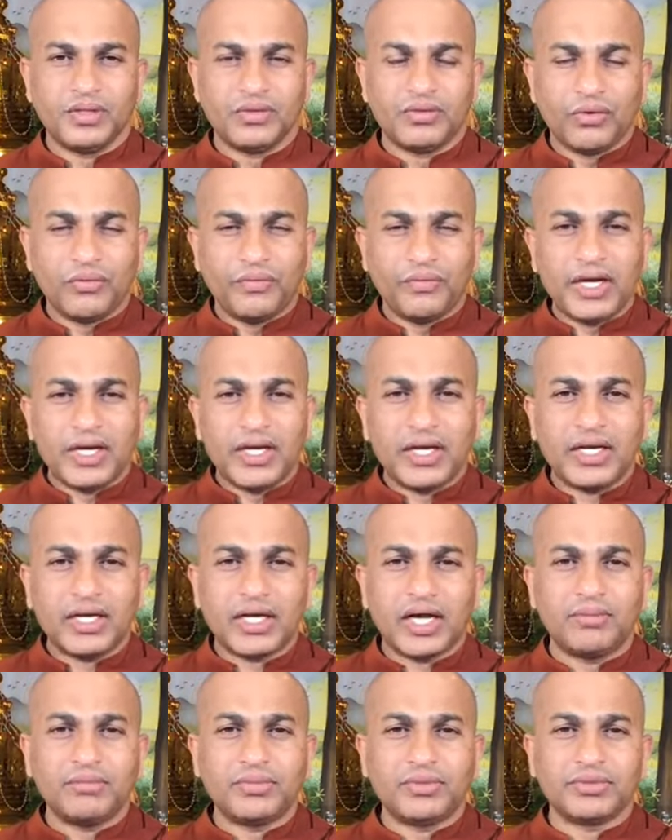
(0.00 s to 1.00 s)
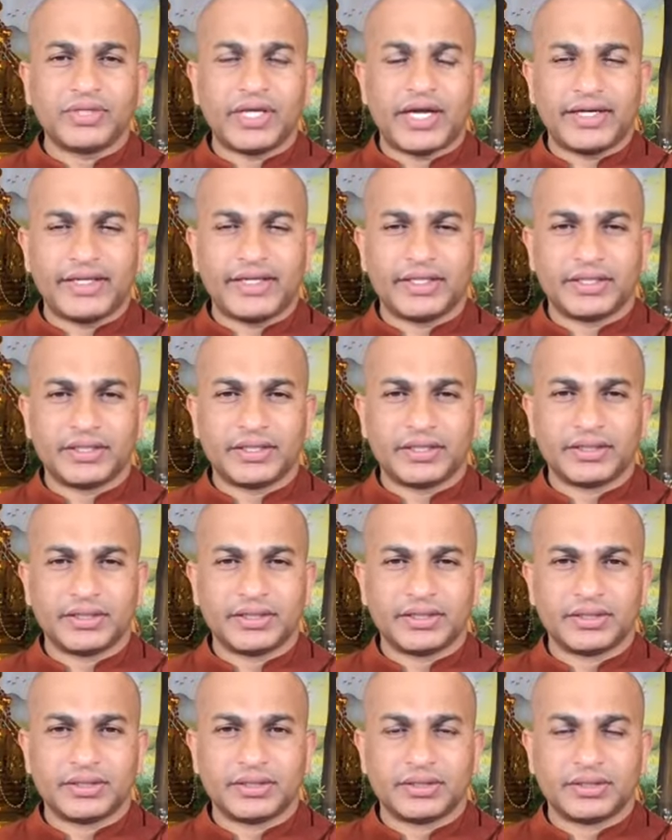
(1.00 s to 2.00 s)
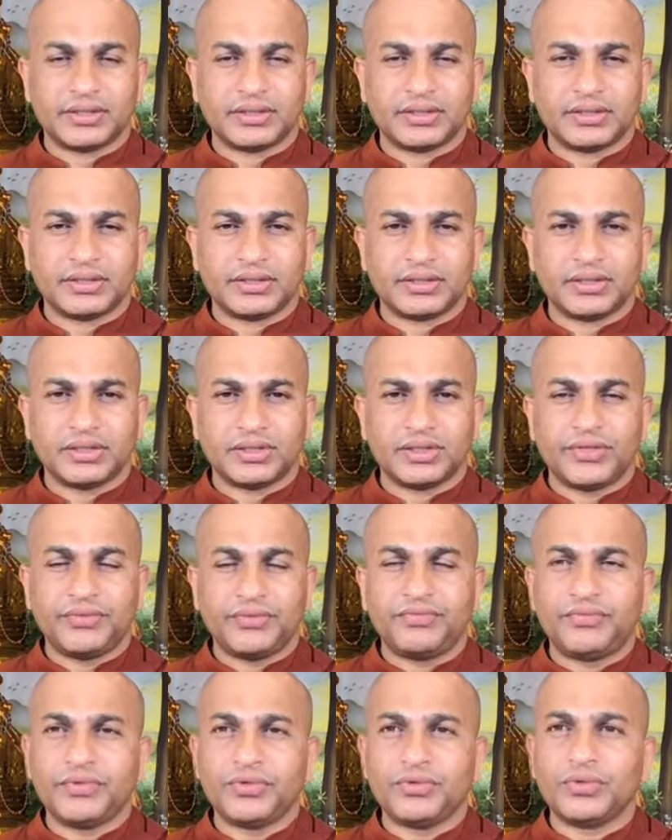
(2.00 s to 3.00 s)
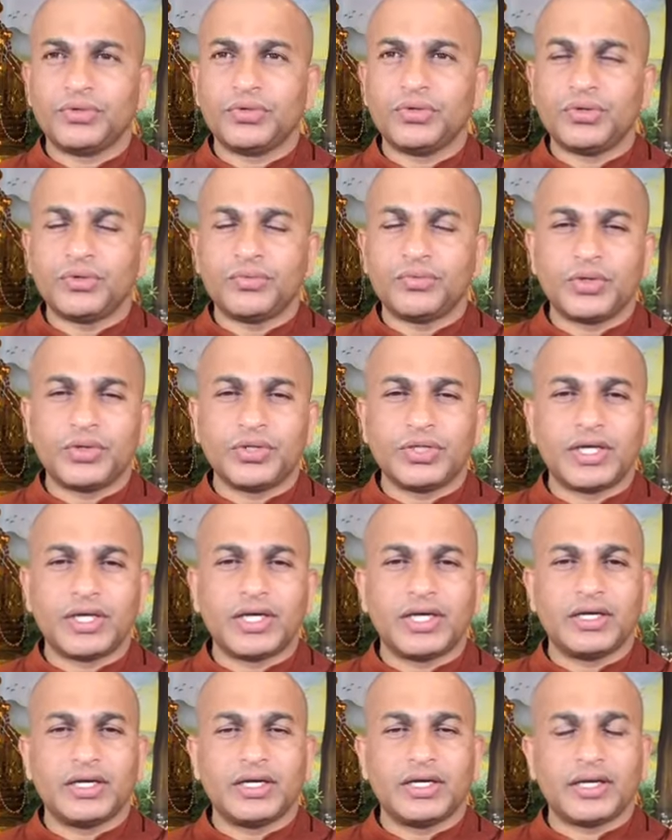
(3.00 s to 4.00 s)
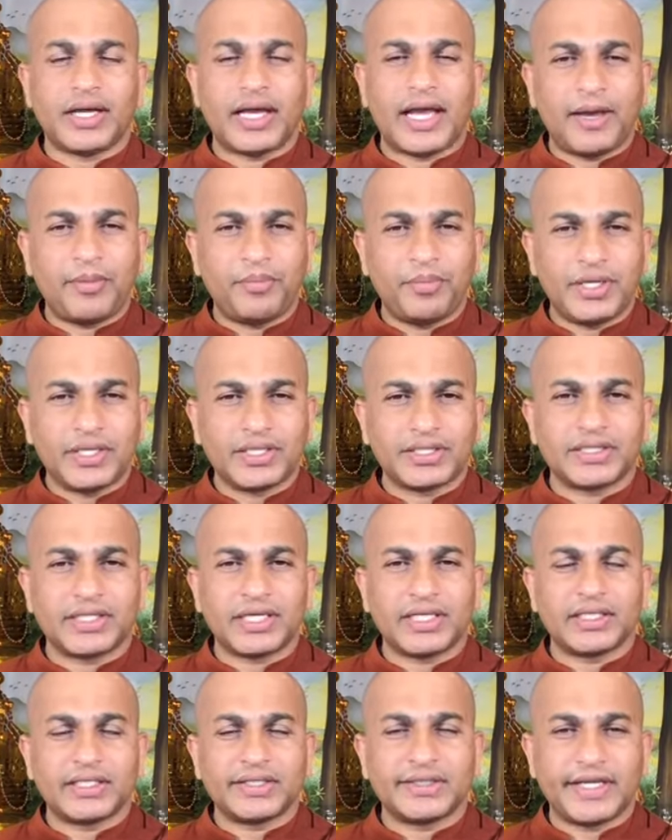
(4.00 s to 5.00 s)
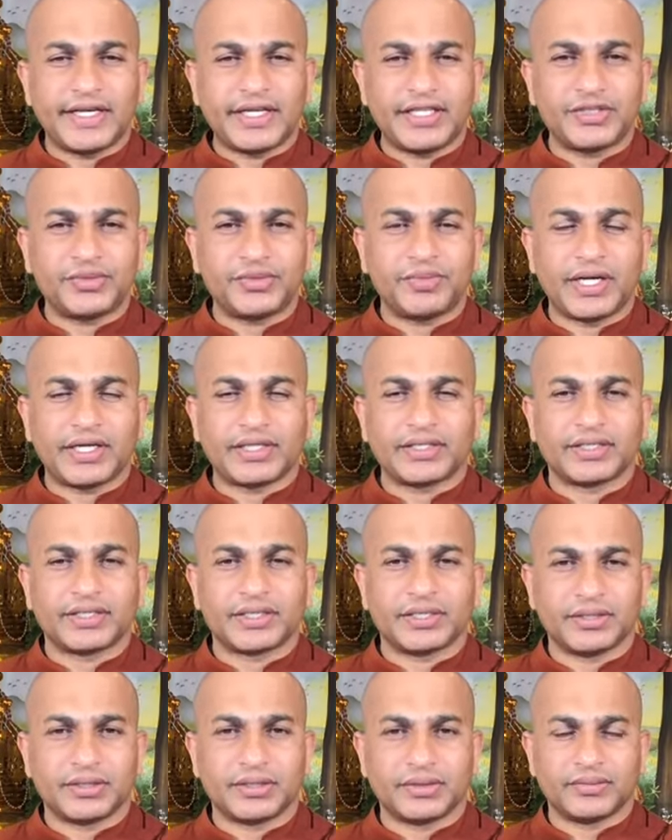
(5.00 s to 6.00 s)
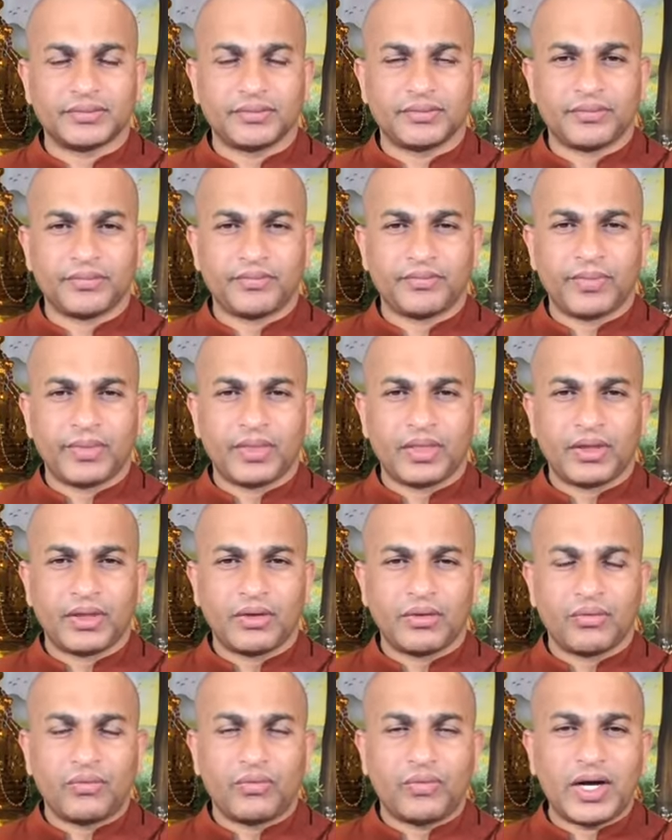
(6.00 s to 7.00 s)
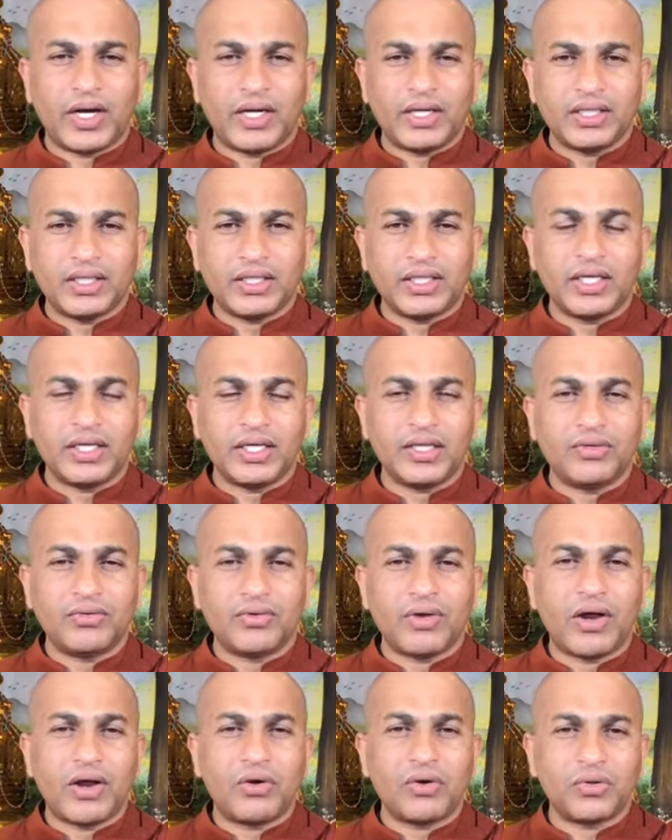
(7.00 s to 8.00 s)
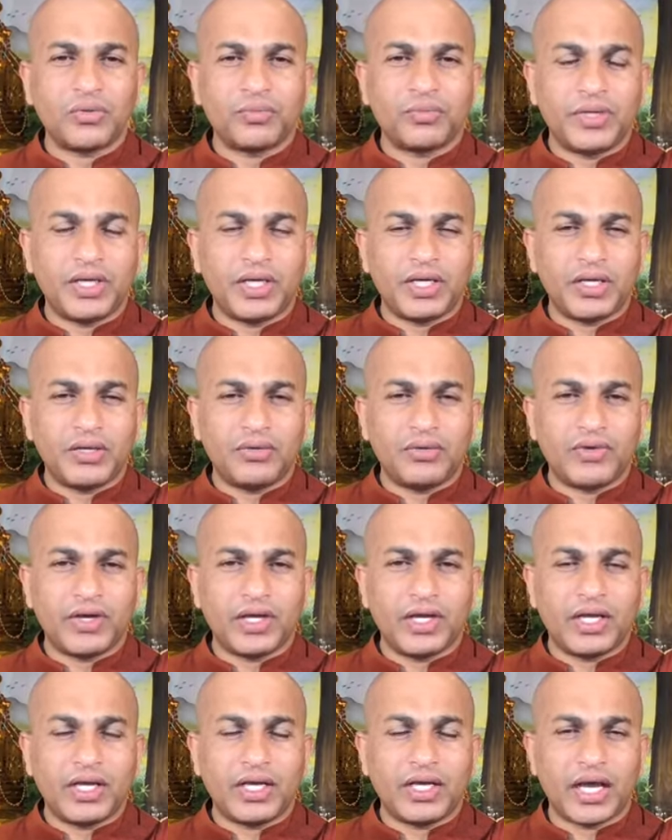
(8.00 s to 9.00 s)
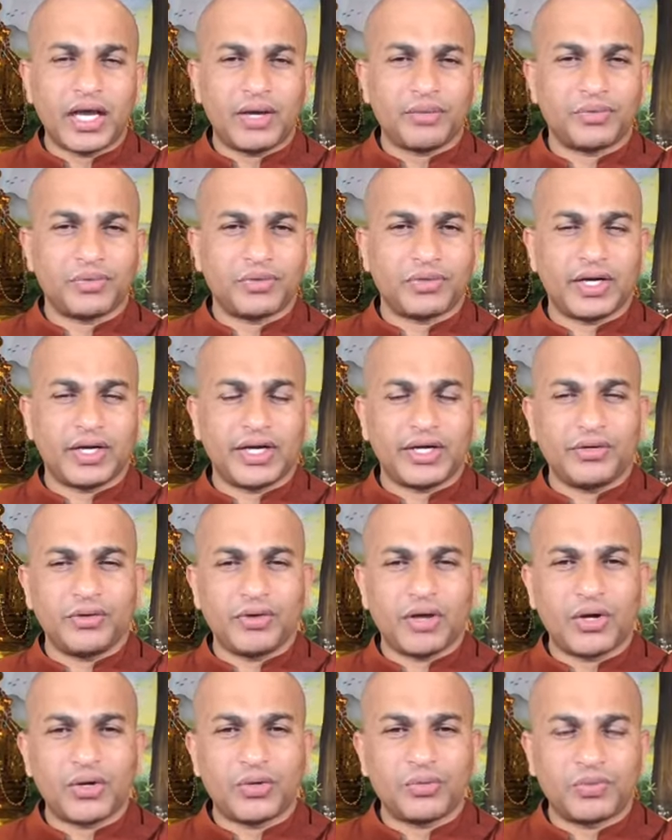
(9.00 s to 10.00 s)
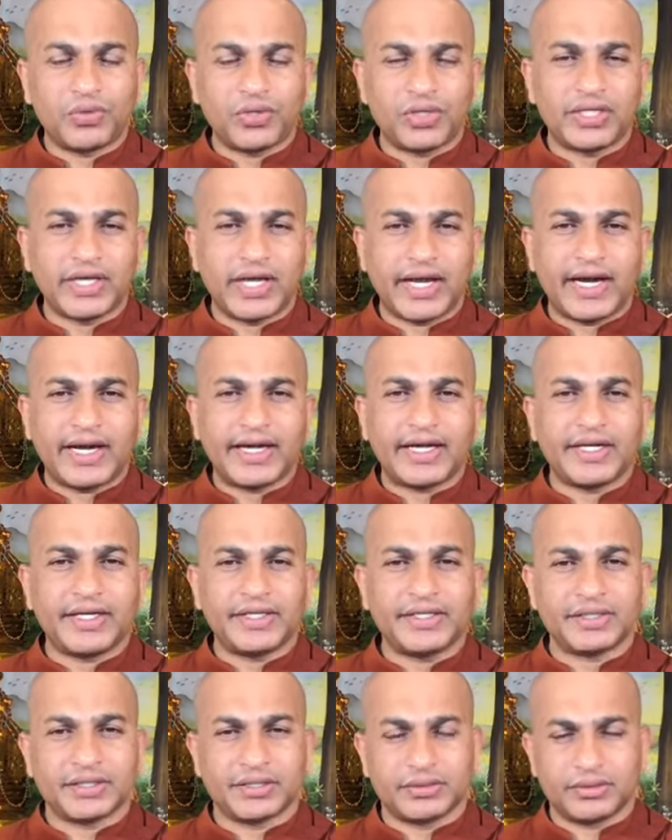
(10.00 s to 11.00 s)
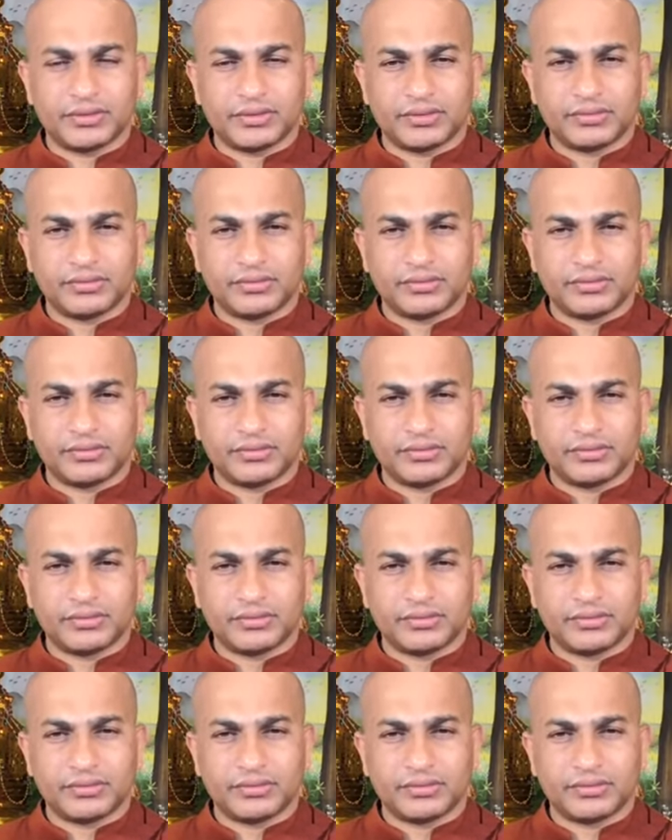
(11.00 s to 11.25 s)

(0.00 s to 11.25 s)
So when it comes to that, if you look for the happiness and the satisfaction, one thing you have to be very careful and you have to put the attention.